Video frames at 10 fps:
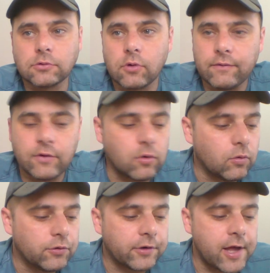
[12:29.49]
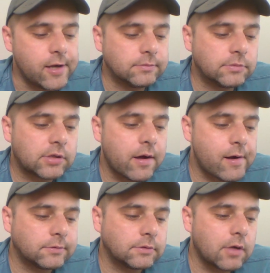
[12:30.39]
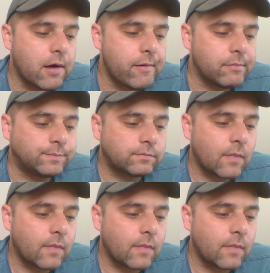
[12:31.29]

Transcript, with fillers: or even older games. Um...